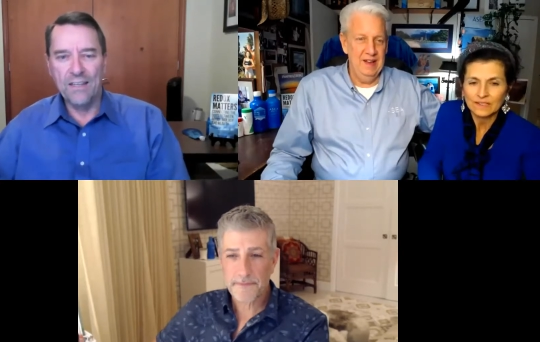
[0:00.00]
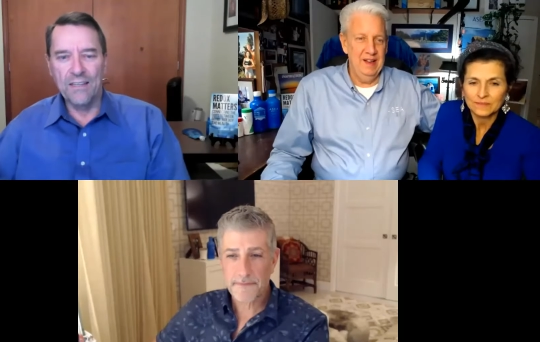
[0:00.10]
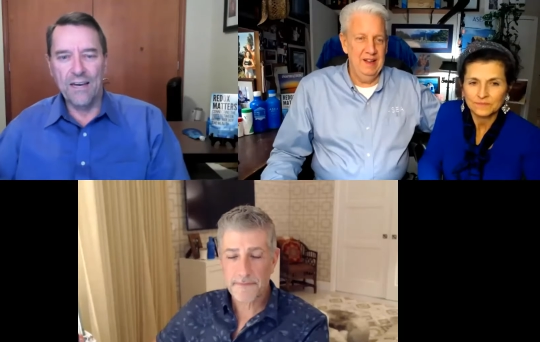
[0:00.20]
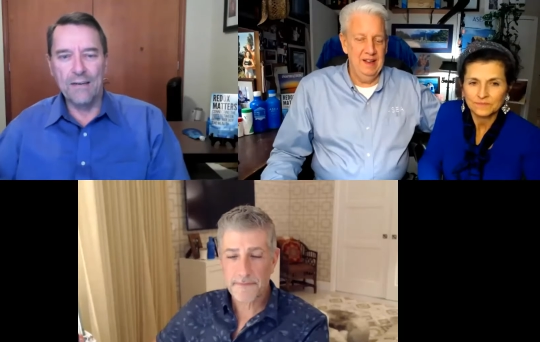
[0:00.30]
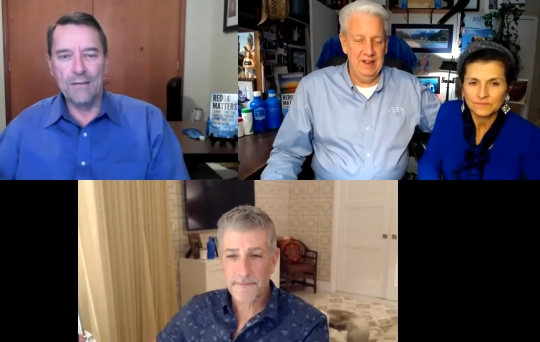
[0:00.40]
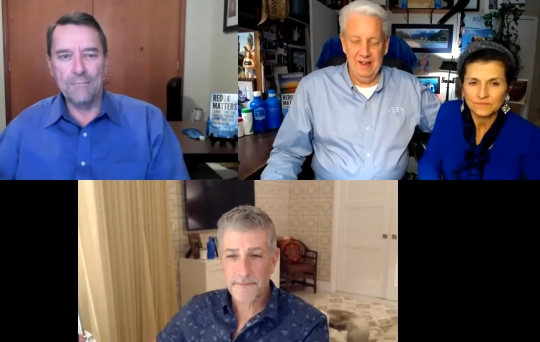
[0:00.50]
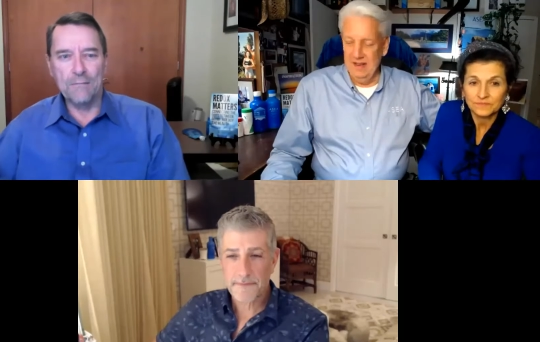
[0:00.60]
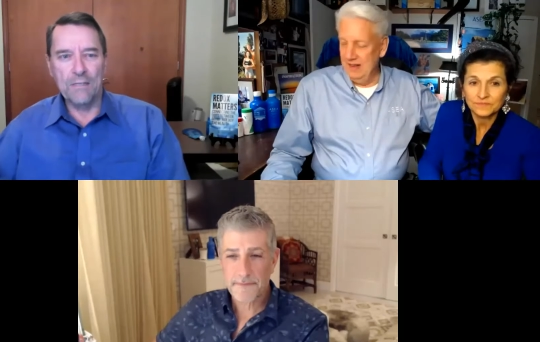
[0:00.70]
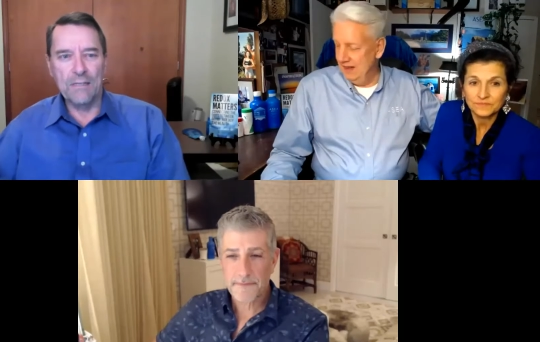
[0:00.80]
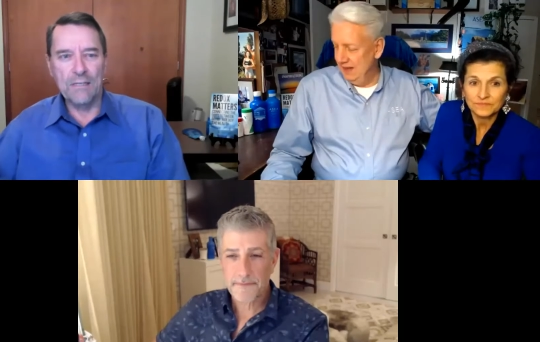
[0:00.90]
Speaker 1: uh,
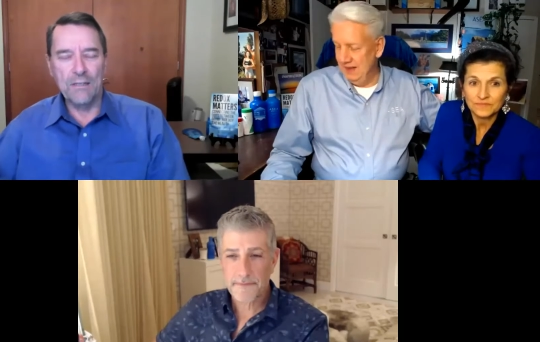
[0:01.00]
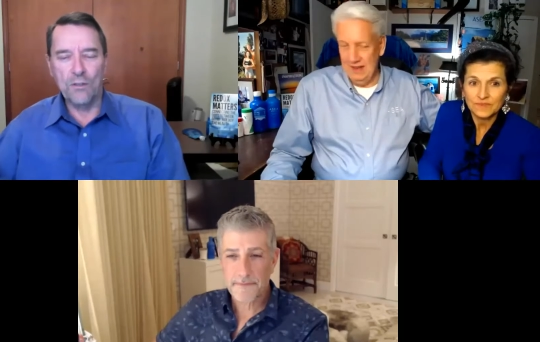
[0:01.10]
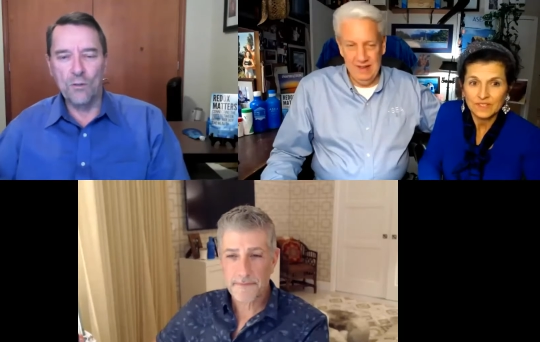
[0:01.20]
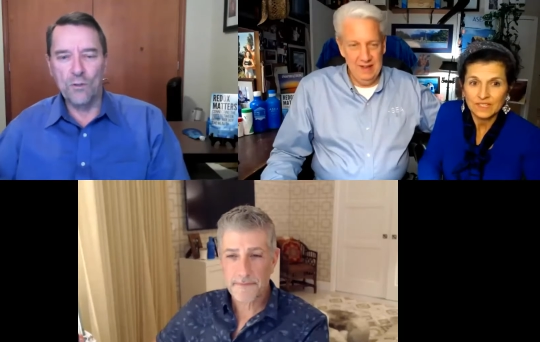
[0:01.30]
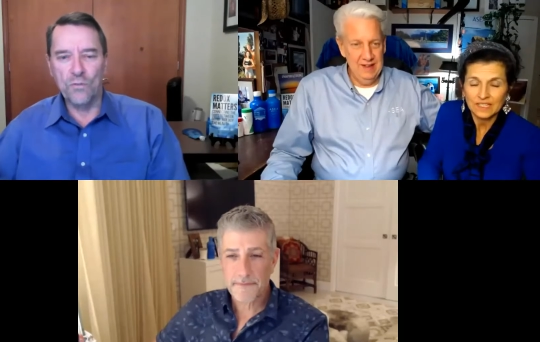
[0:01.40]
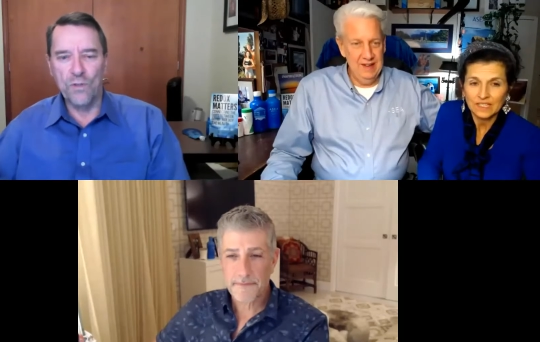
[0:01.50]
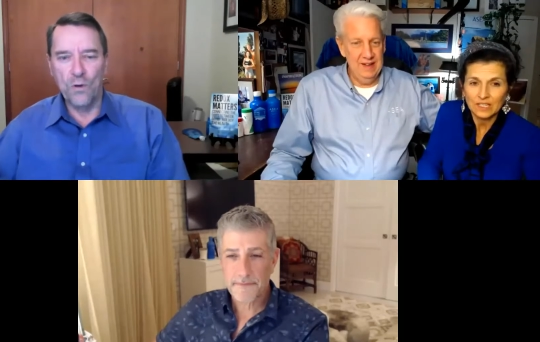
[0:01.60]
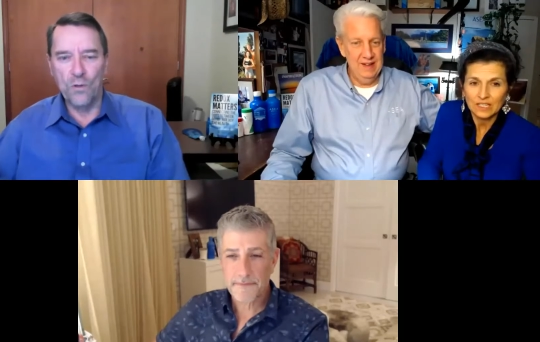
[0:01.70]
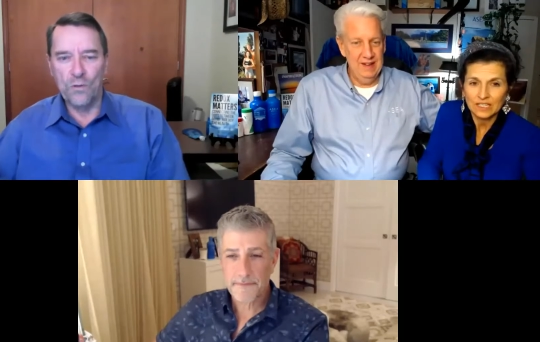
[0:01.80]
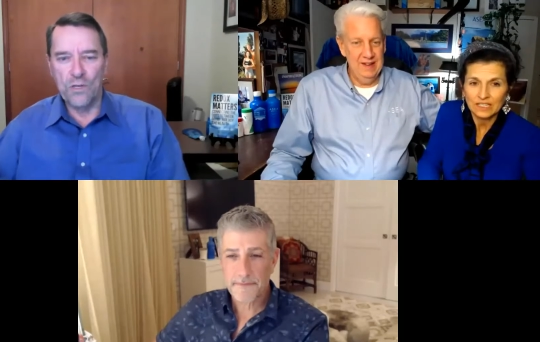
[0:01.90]
who has
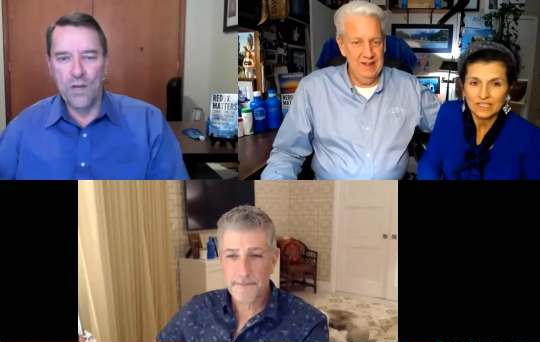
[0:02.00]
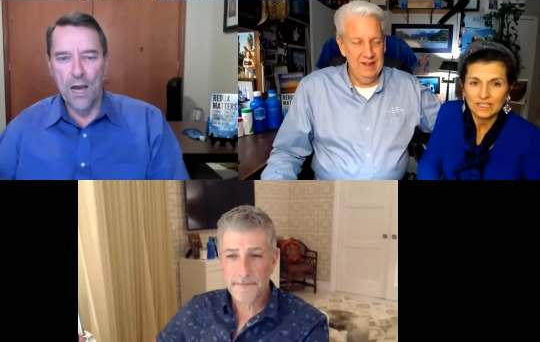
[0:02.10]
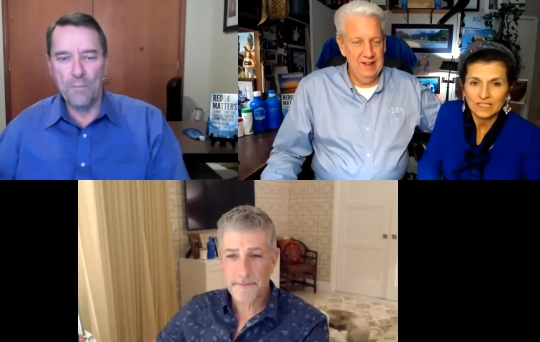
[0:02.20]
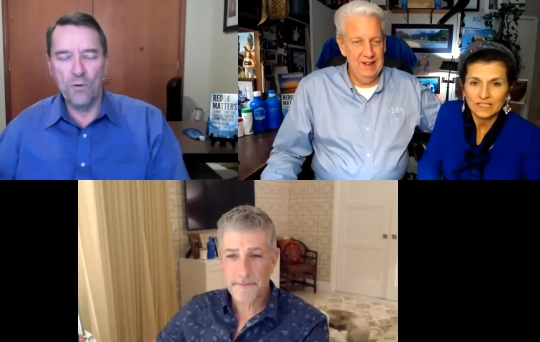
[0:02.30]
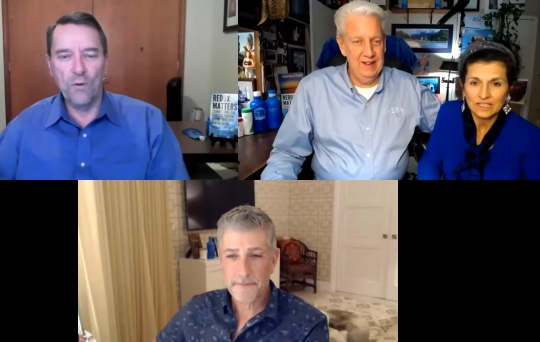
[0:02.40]
flown to the top,